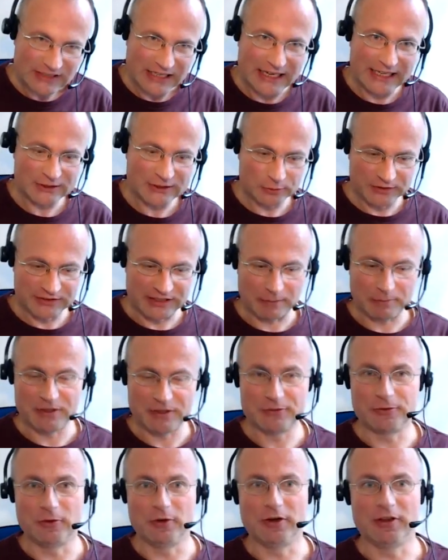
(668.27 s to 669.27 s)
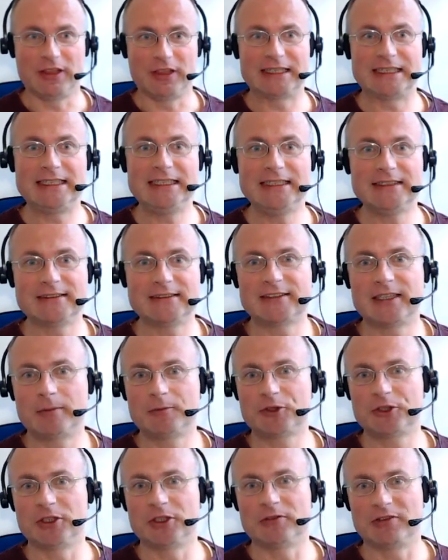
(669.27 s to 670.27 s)
As we said before, the key
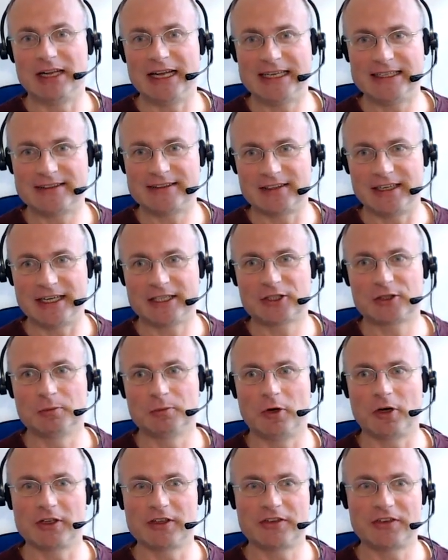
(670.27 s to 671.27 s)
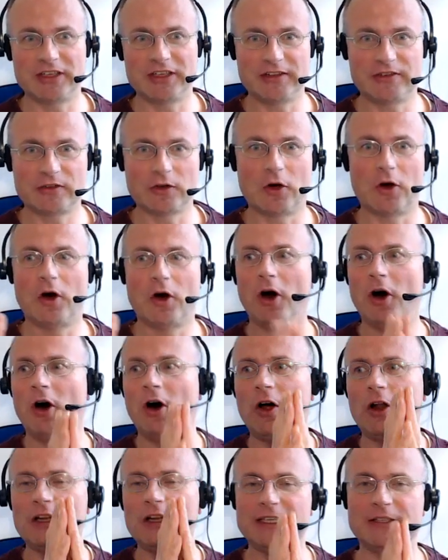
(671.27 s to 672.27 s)
assumption of late selection models is
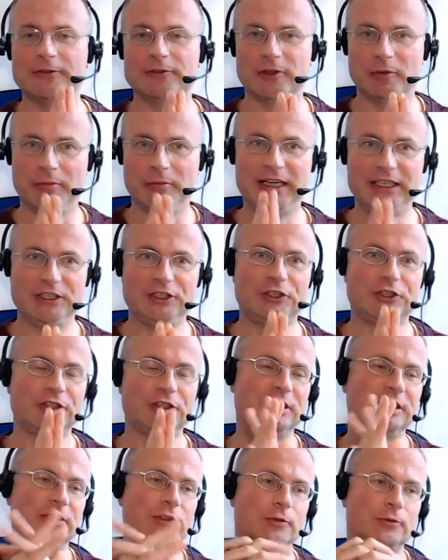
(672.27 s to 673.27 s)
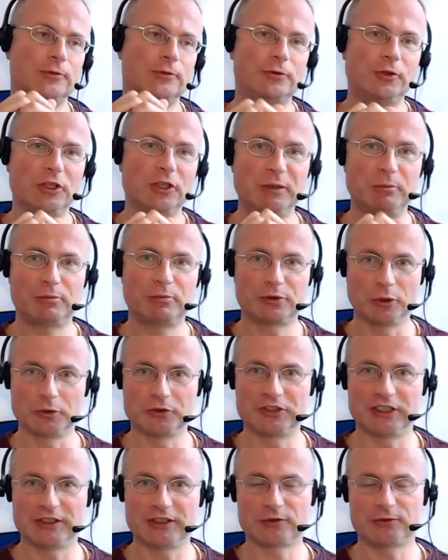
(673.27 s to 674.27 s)
all information is fully
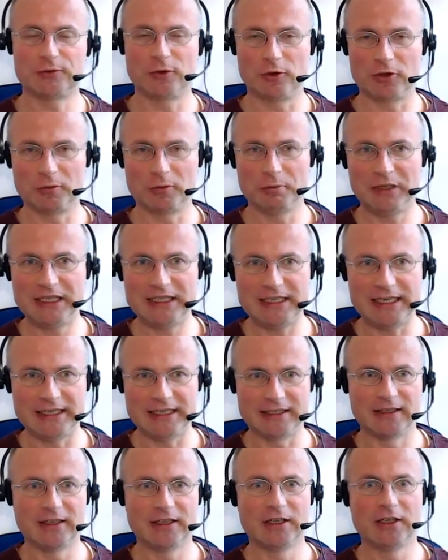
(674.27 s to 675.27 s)
processed for meaning.